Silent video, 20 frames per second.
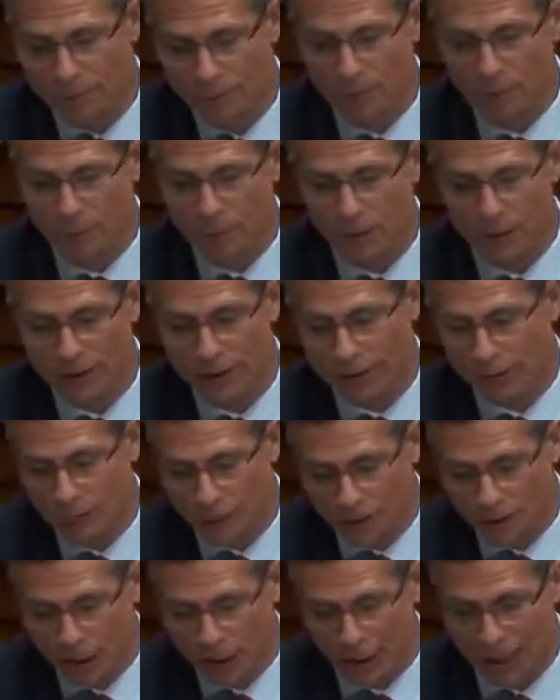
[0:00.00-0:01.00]
minimum wage
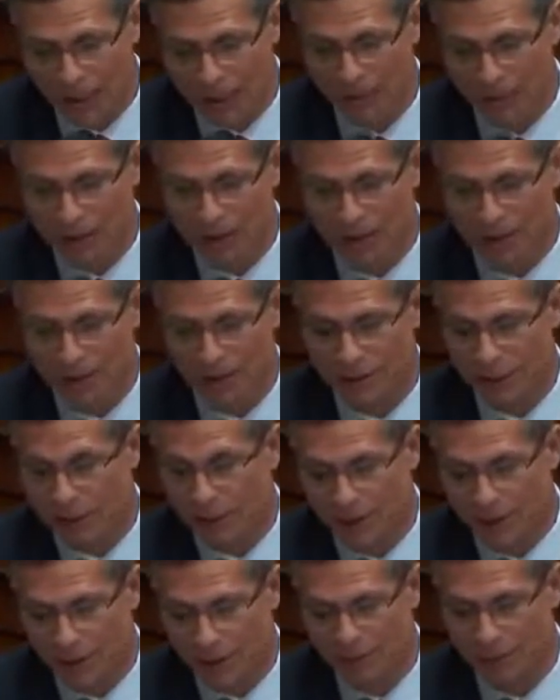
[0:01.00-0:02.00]
much higher than
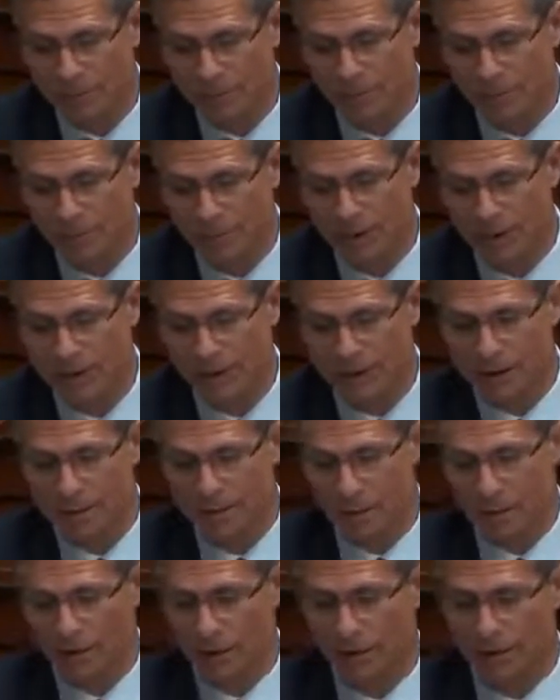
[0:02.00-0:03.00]
the minimum, I think,
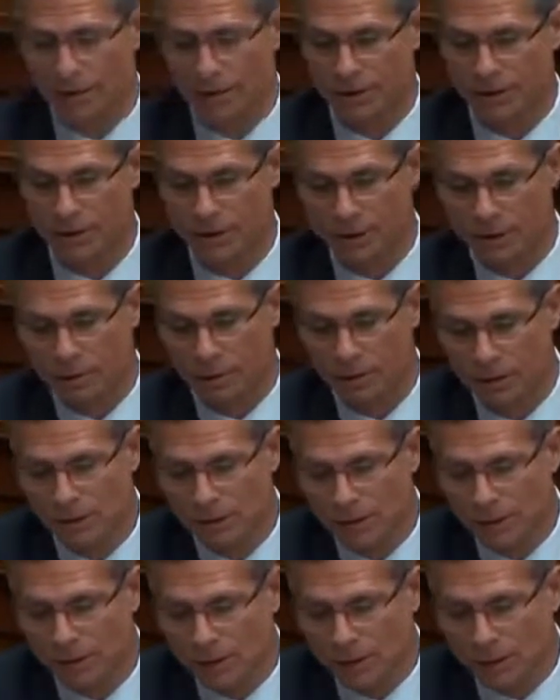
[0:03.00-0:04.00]
as most companies do,
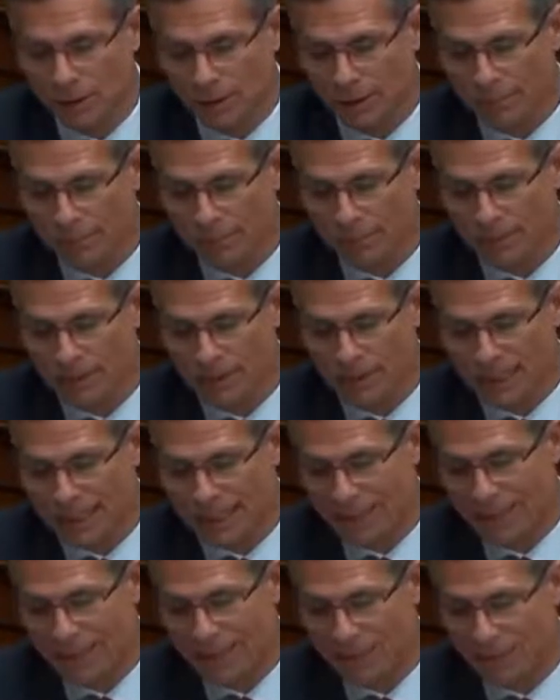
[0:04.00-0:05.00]
an
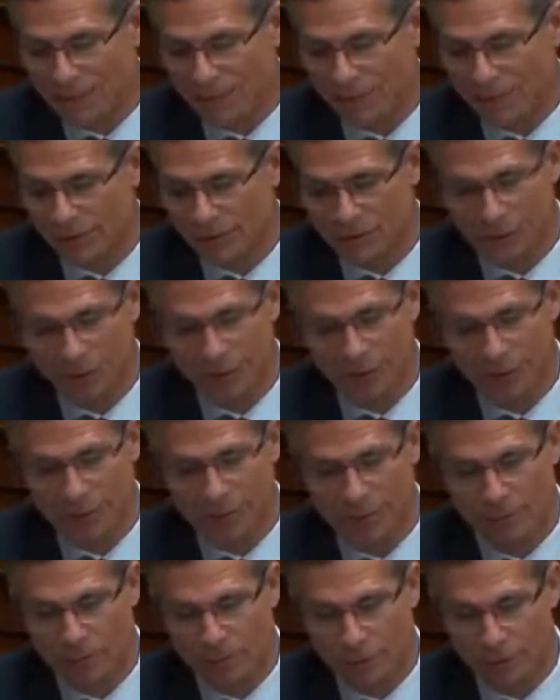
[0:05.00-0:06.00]
implementation of a $15
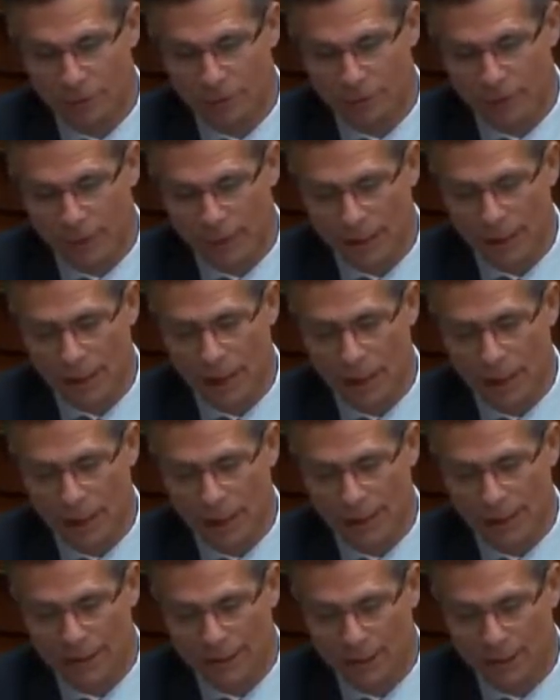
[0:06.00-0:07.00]
minimum
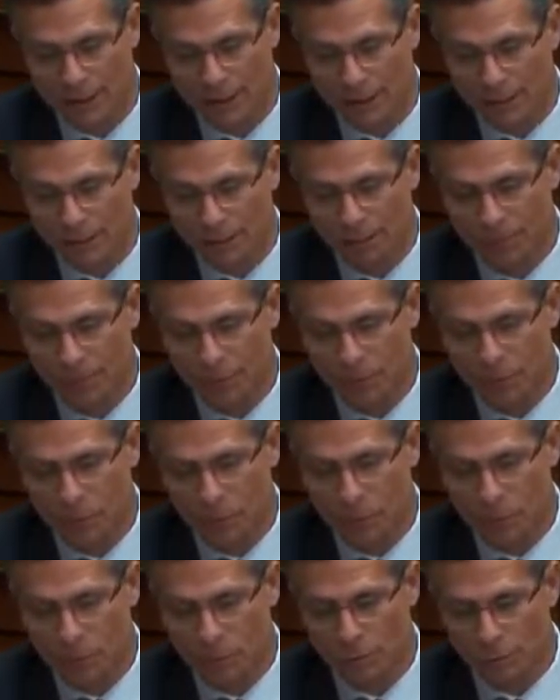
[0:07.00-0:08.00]
wage
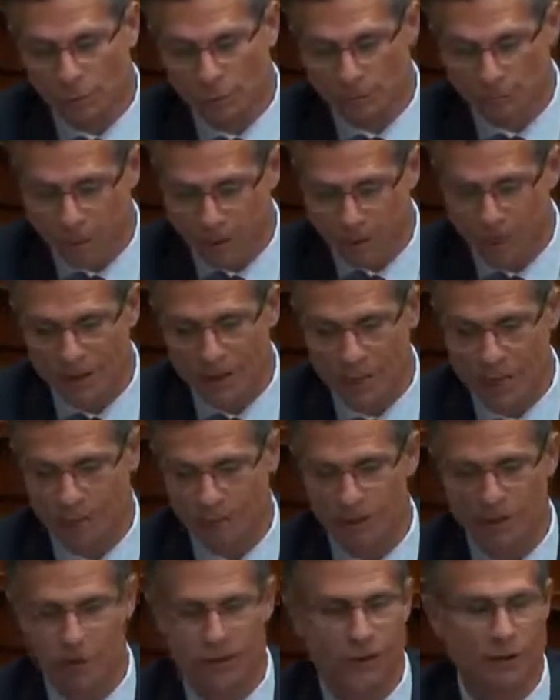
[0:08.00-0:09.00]
would put tremendous
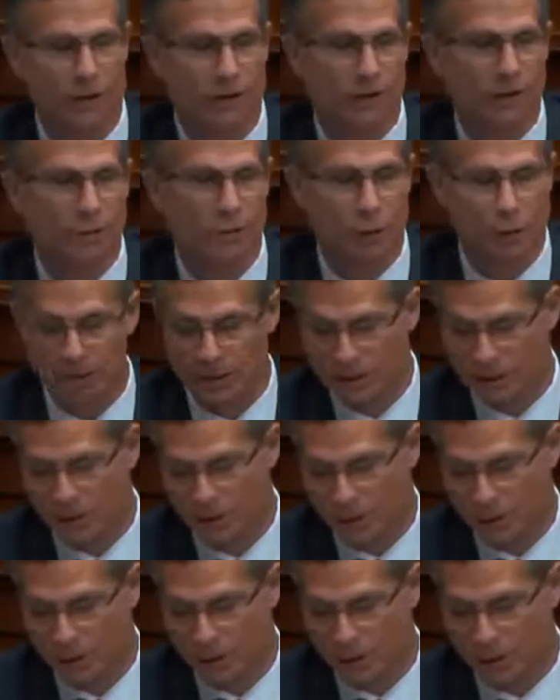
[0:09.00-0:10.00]
pressure on small
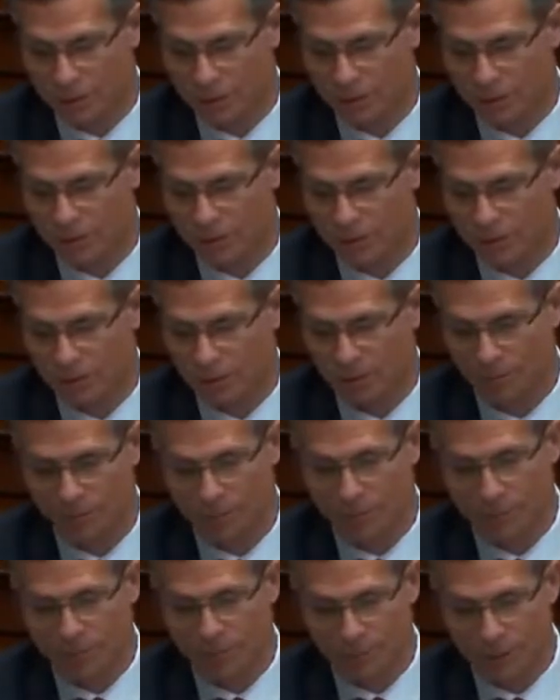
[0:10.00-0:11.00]
business owners.
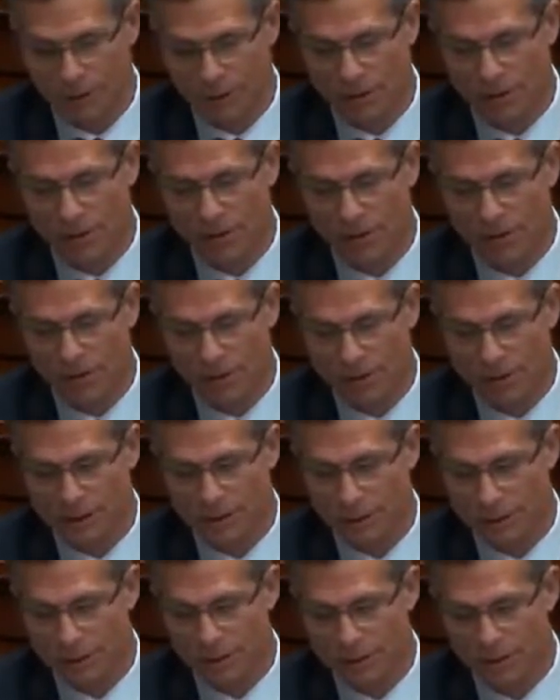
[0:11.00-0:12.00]
I would think that the
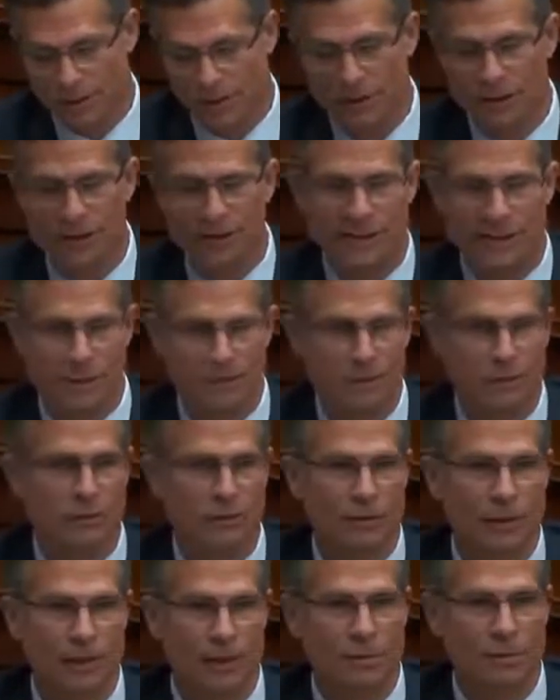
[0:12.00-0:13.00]
business would first attempt
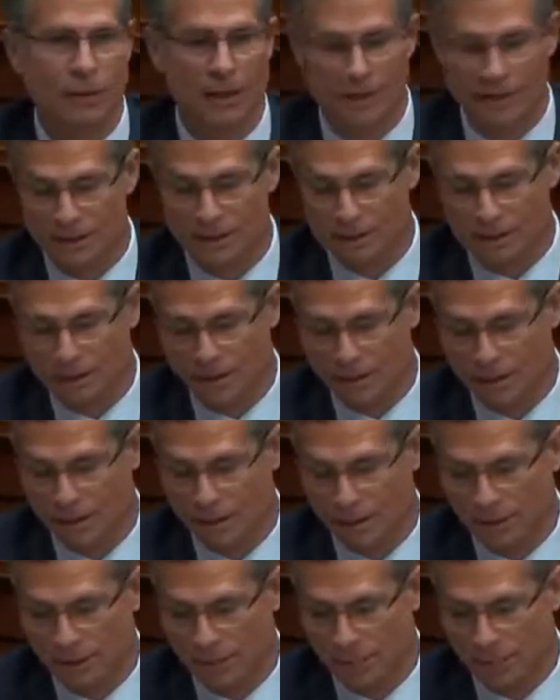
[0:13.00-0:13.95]
to raise prices,